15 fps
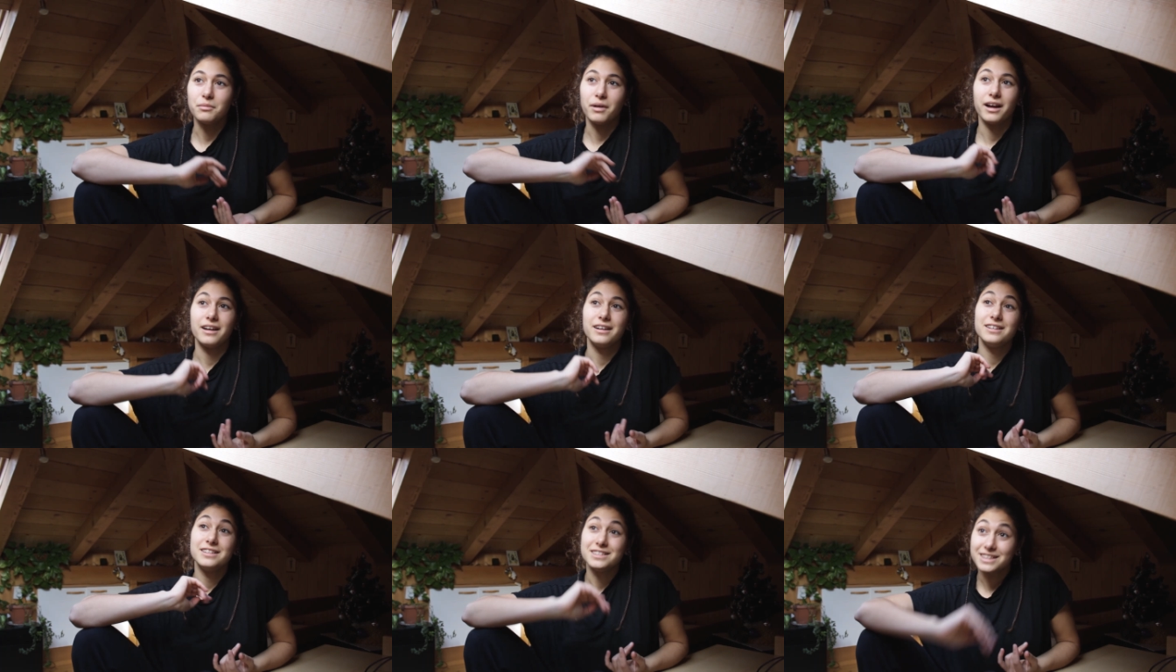my
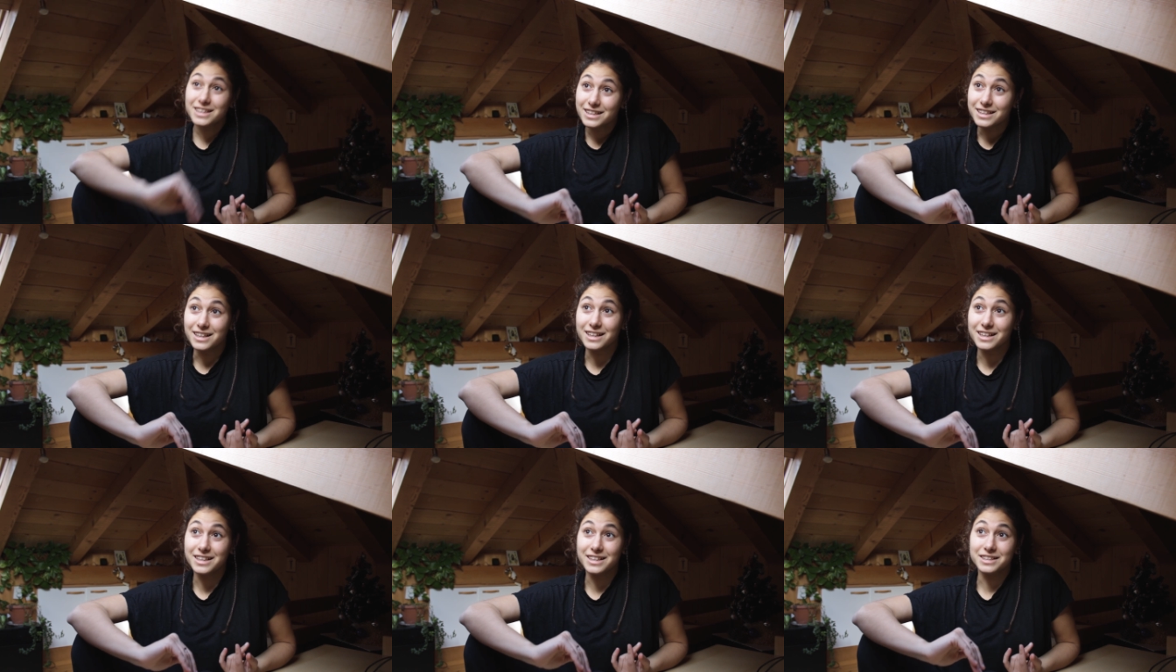
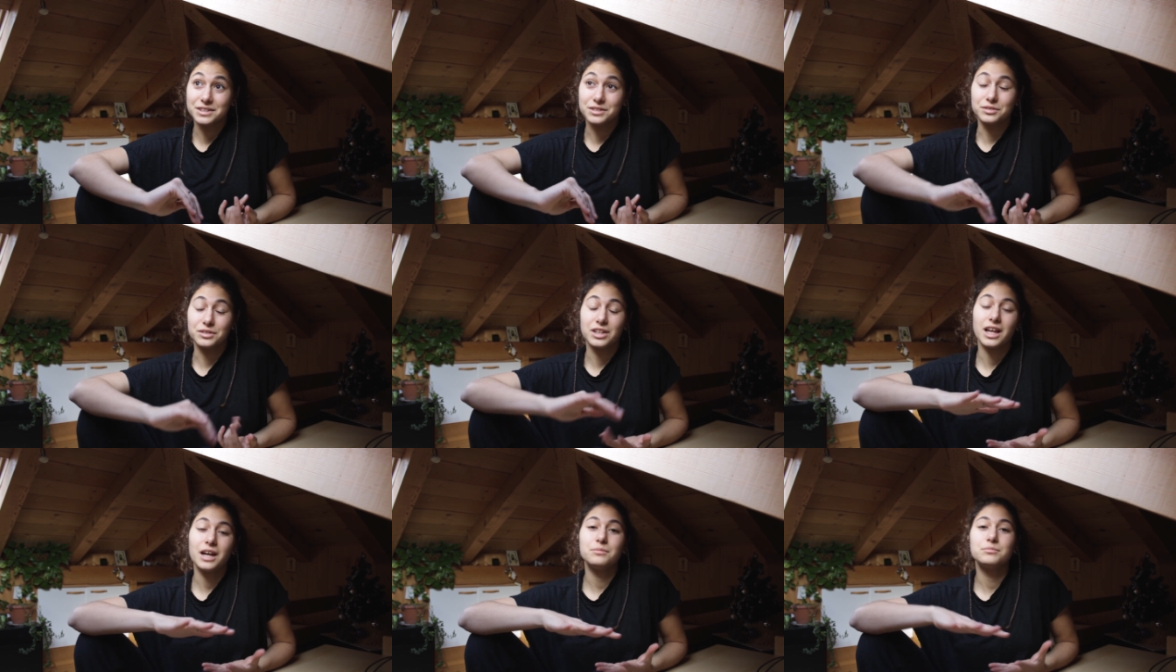idea is to
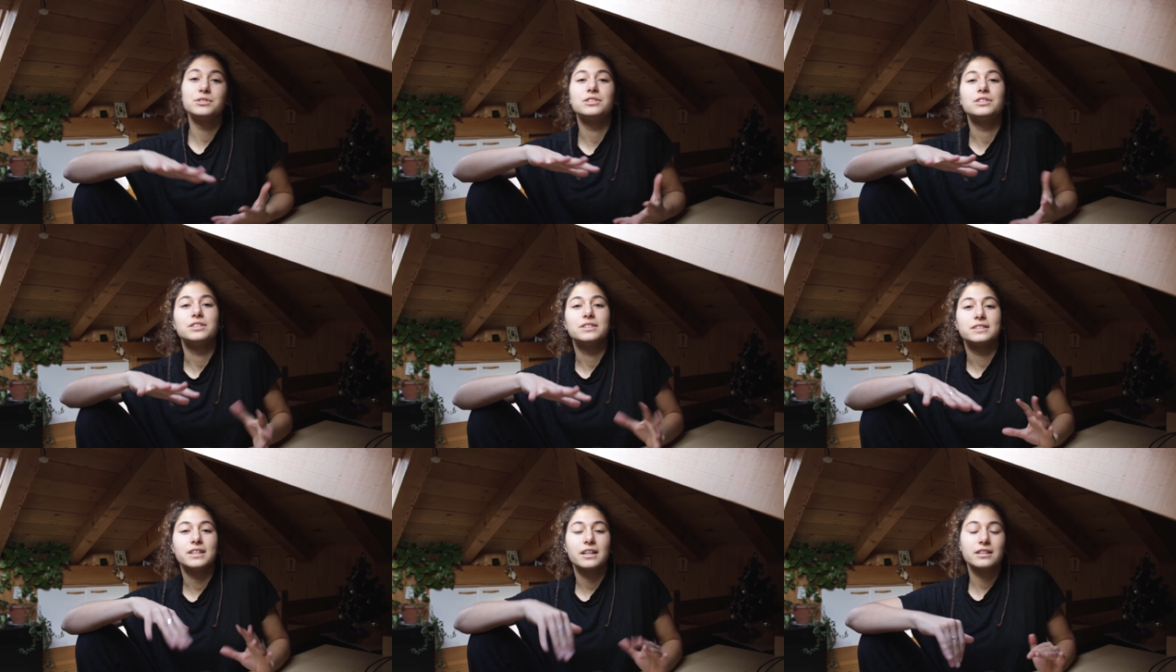climb to the
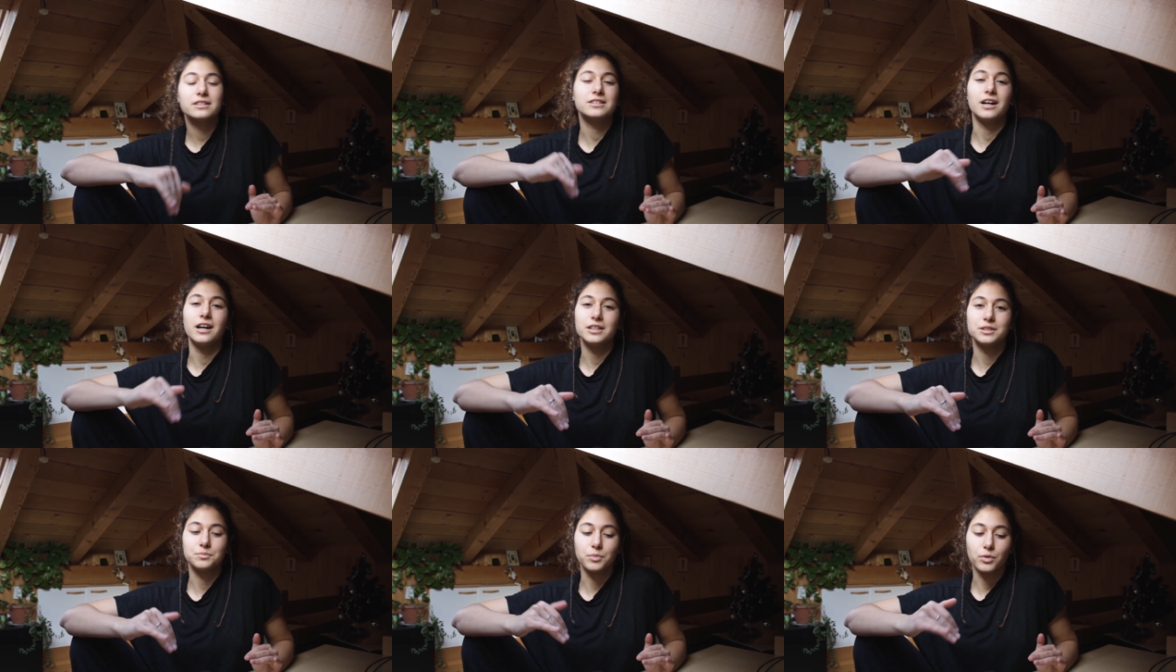second
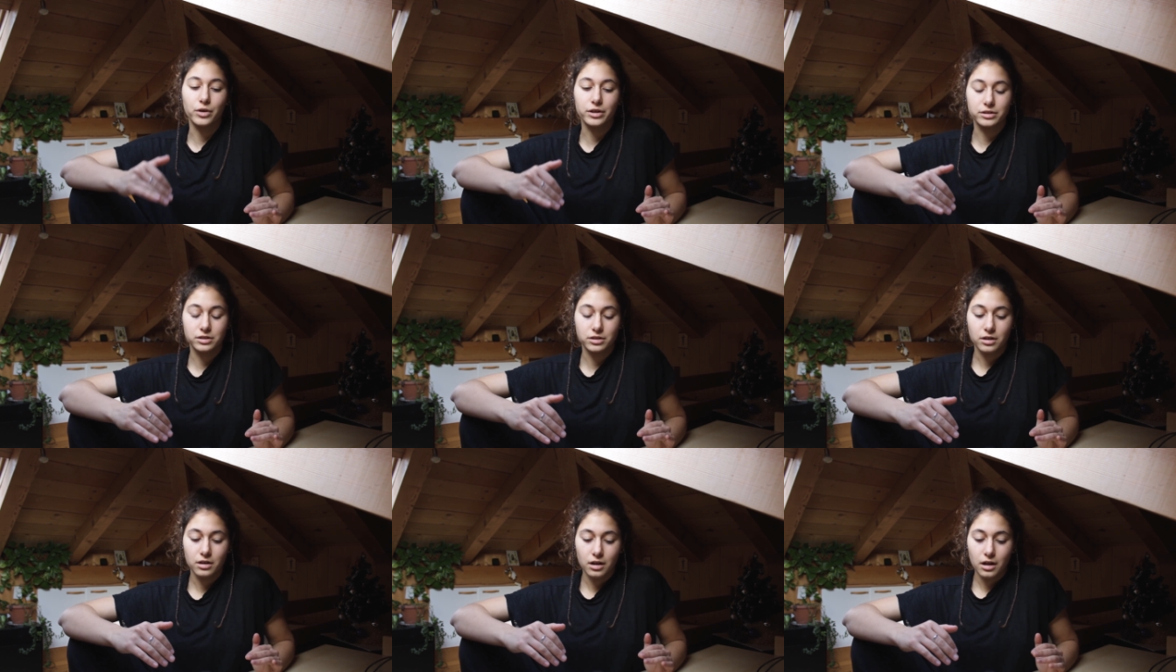highest point